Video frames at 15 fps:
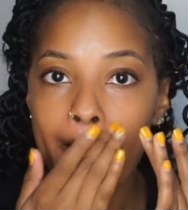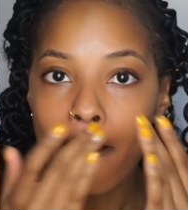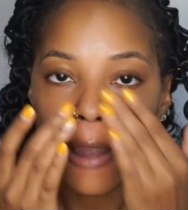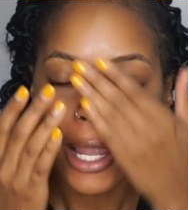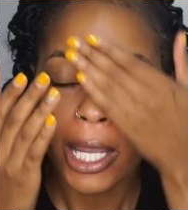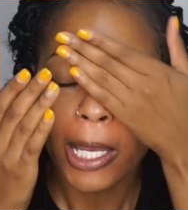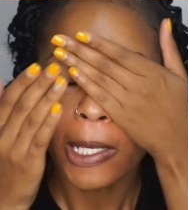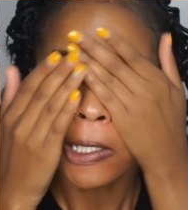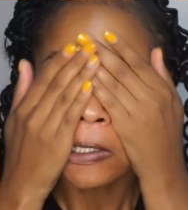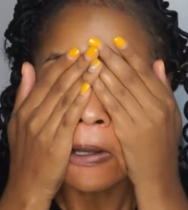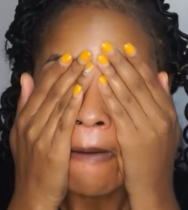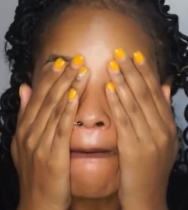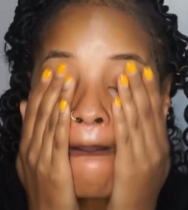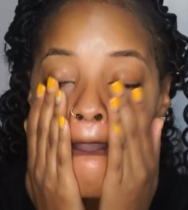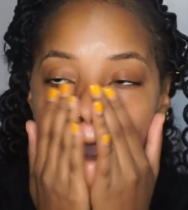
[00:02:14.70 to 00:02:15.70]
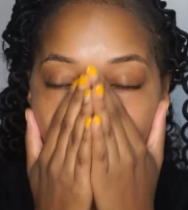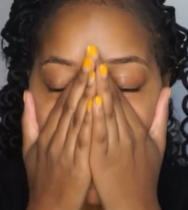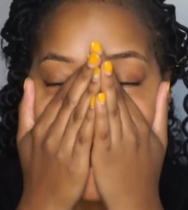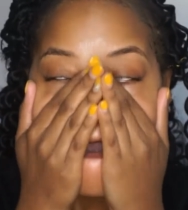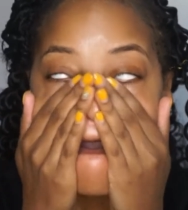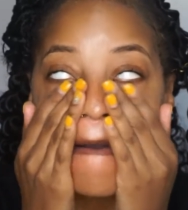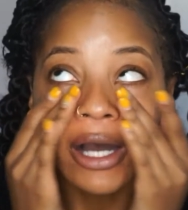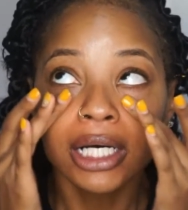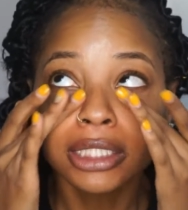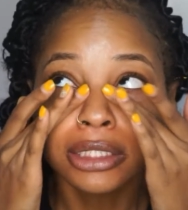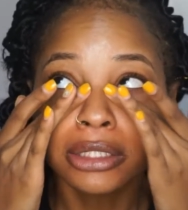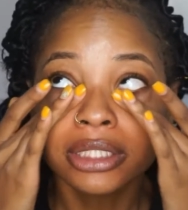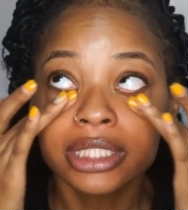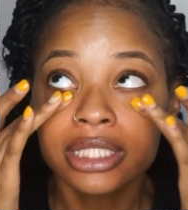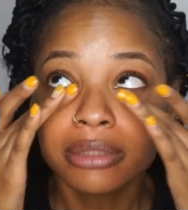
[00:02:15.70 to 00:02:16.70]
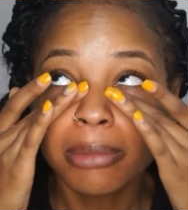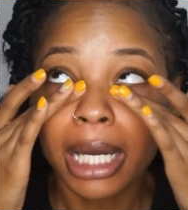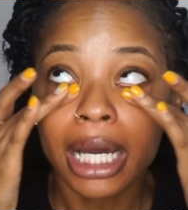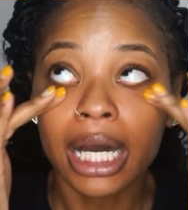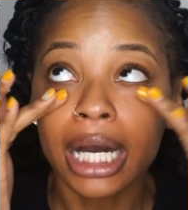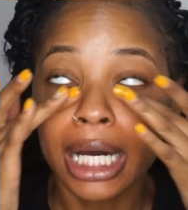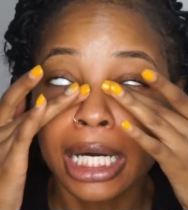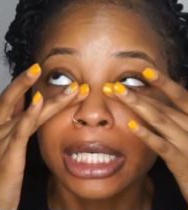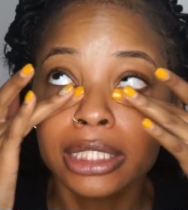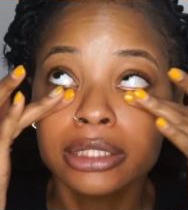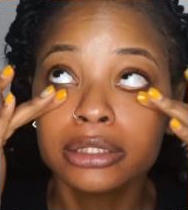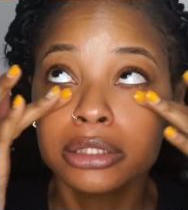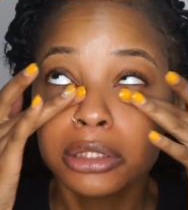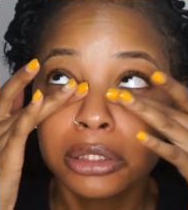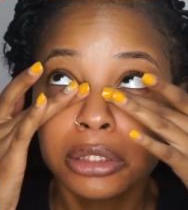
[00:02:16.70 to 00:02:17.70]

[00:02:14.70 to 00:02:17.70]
And underneath my eyes,